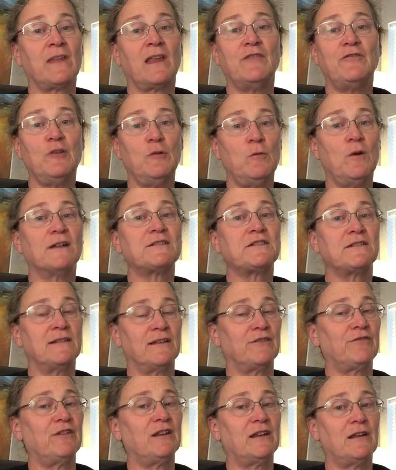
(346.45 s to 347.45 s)
If you're watching
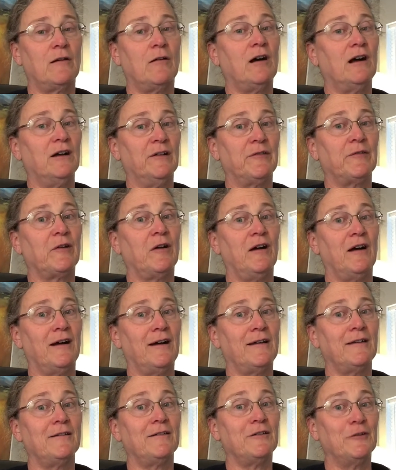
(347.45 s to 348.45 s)
this video, odds are
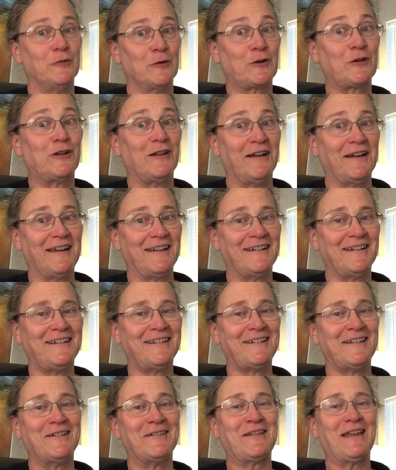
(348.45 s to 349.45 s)
high you're a client,
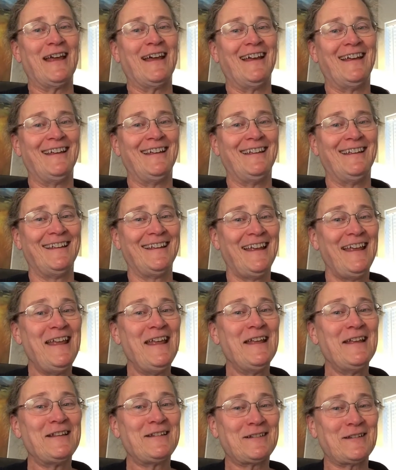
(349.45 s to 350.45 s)
okay?
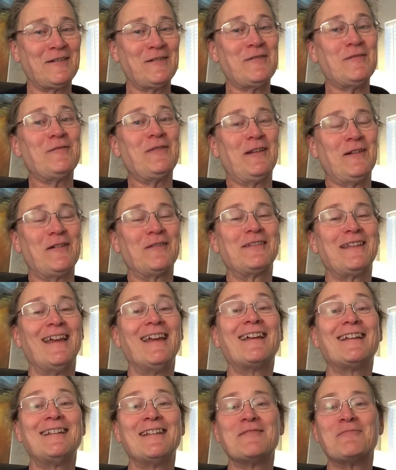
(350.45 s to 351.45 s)
So,
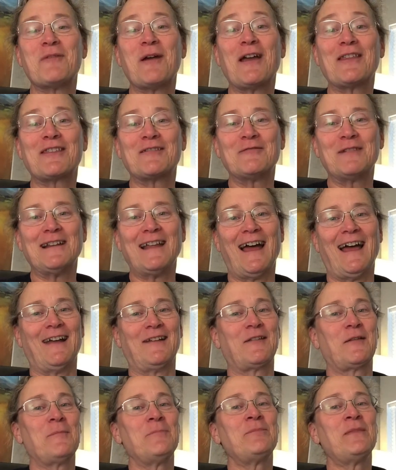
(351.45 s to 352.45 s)
take a deep breath and
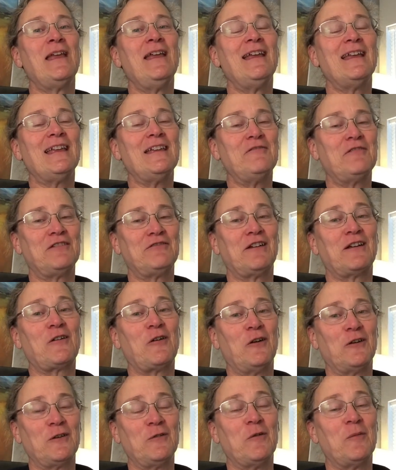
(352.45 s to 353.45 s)
relax. Even if I
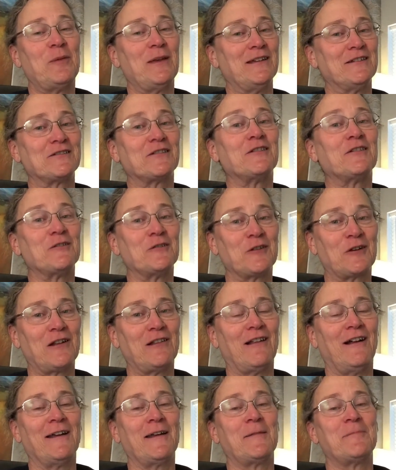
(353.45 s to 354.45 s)
call you a patient, you're a
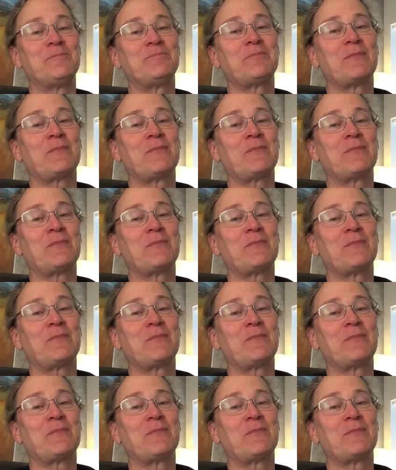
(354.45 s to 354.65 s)
client.